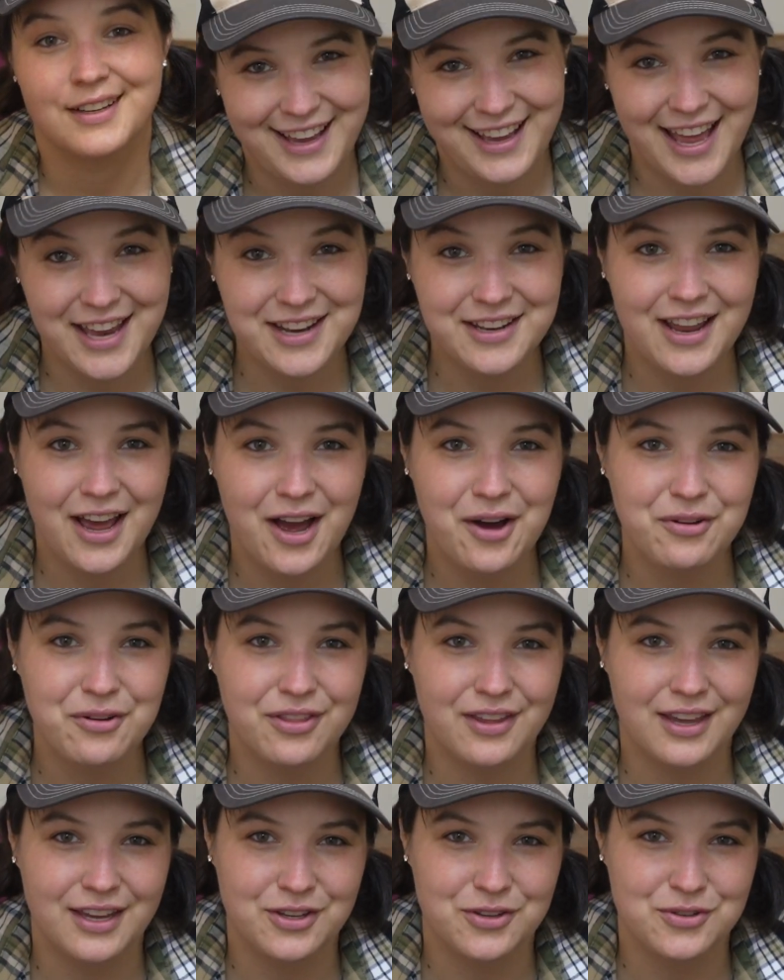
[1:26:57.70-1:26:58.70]
And now
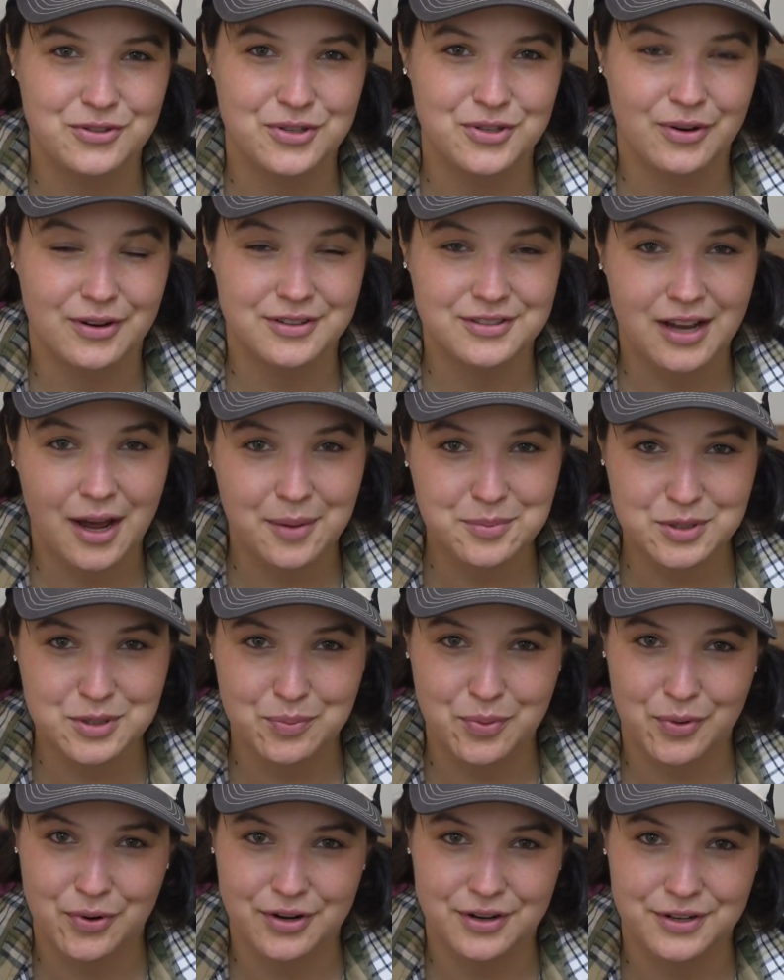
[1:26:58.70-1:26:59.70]
thank you to our top
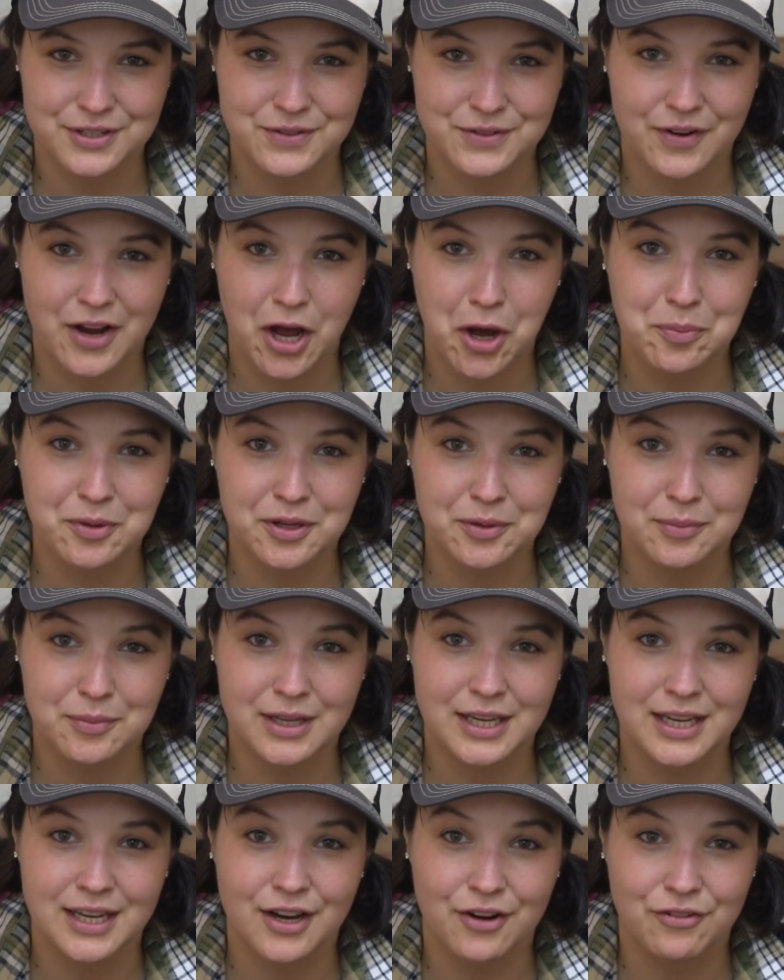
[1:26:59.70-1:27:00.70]
supporters for helping
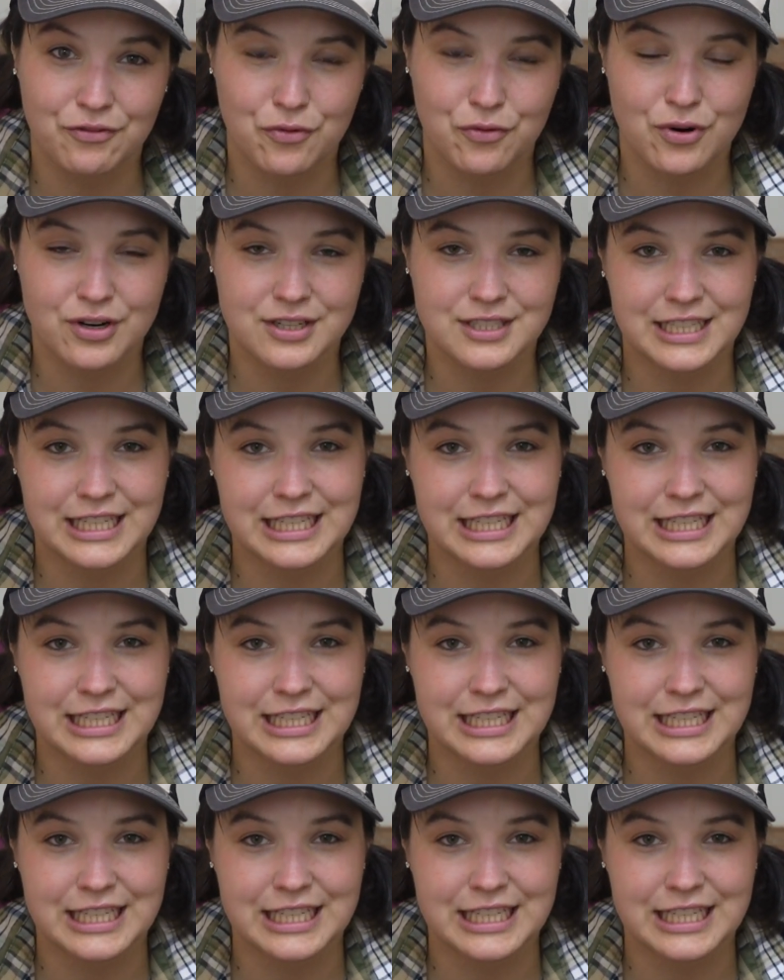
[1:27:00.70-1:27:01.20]
me afford to